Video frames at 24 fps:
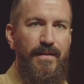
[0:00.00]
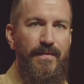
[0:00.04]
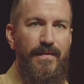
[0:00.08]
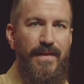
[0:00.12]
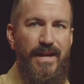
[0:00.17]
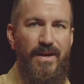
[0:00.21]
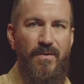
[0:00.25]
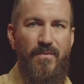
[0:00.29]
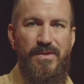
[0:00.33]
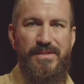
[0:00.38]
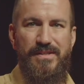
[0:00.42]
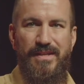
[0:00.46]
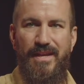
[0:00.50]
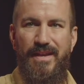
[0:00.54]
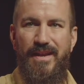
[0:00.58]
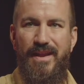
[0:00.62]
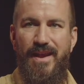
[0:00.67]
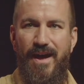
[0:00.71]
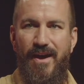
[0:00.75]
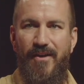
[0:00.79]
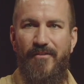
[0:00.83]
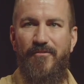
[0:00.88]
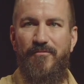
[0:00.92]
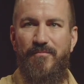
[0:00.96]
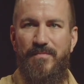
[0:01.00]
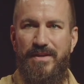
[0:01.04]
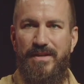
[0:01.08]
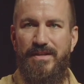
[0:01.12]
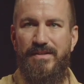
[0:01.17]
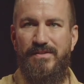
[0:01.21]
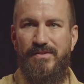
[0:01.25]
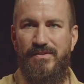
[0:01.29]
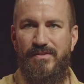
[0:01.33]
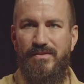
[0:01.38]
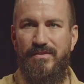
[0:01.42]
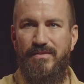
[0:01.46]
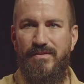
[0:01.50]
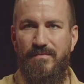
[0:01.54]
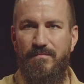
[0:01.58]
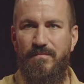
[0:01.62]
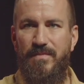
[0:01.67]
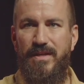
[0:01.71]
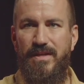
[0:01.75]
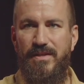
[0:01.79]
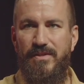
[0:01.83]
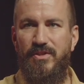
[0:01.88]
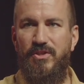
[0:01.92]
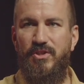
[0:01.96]
that it was enough because,
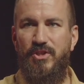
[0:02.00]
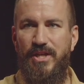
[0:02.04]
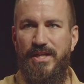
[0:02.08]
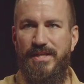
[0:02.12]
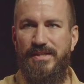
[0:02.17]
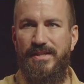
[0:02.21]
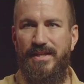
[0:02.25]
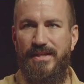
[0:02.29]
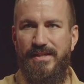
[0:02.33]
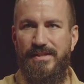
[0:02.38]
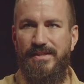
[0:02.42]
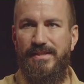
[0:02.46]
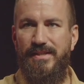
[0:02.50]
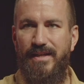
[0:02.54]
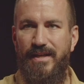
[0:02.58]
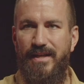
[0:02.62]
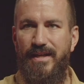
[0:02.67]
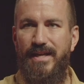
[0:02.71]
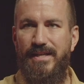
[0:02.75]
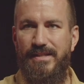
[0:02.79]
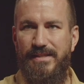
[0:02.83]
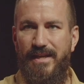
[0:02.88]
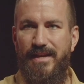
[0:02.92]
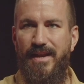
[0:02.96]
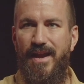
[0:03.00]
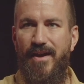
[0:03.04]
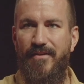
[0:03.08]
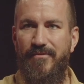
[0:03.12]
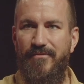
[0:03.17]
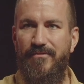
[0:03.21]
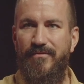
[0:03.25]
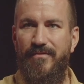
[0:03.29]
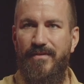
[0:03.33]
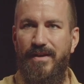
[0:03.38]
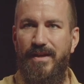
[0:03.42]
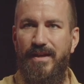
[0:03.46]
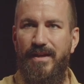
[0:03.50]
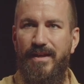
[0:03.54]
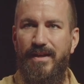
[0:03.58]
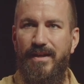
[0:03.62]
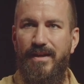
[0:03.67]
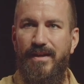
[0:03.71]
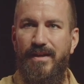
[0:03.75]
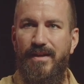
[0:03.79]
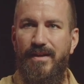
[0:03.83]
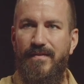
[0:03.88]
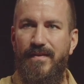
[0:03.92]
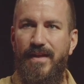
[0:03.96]
because Jesus is enough.
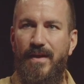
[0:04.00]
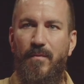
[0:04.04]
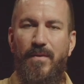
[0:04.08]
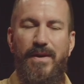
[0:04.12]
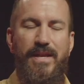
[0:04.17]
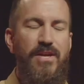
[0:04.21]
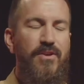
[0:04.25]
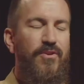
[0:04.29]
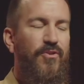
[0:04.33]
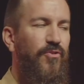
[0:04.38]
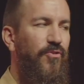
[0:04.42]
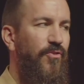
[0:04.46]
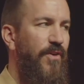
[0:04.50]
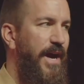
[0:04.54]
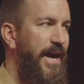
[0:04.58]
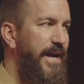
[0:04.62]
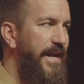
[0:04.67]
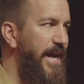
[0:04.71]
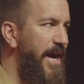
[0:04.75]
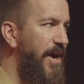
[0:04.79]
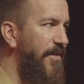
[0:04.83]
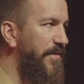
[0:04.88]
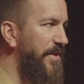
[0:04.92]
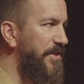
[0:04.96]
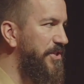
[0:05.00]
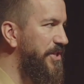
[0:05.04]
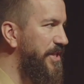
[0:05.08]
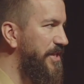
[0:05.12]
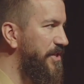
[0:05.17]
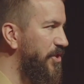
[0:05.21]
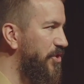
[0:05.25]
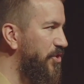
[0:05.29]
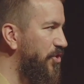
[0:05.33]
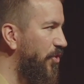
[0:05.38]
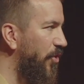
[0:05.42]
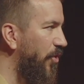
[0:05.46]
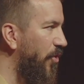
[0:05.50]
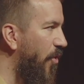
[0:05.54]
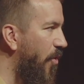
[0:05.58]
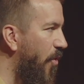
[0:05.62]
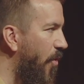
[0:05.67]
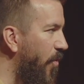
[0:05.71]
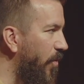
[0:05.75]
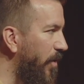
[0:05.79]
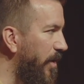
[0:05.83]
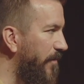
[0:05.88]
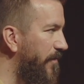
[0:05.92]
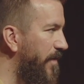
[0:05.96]
That when he cried out, that Jesus took
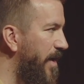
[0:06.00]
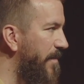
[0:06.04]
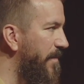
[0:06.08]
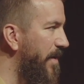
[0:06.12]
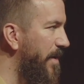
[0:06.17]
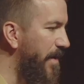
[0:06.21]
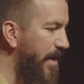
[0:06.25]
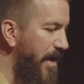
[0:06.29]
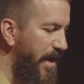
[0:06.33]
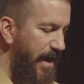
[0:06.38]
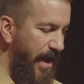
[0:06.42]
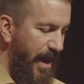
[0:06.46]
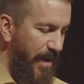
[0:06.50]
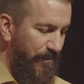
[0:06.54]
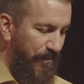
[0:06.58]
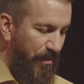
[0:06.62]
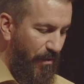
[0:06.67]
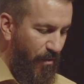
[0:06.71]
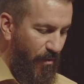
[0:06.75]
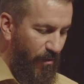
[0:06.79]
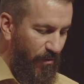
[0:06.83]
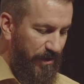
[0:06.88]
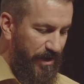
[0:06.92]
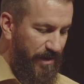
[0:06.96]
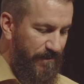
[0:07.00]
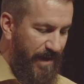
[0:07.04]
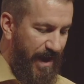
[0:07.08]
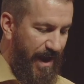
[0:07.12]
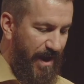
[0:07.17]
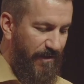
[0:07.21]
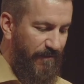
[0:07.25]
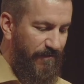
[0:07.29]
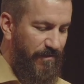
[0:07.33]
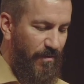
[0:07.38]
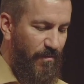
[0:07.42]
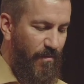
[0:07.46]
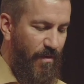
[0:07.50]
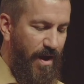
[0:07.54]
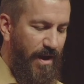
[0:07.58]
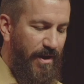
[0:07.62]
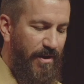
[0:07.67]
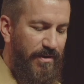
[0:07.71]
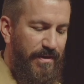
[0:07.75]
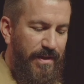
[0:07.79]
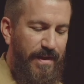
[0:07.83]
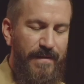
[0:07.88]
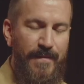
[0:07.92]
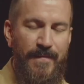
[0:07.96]
hold of him and, and pulled him out of the
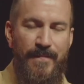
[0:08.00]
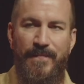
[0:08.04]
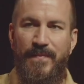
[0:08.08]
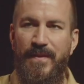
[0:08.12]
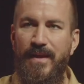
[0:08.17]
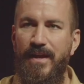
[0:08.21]
water, that,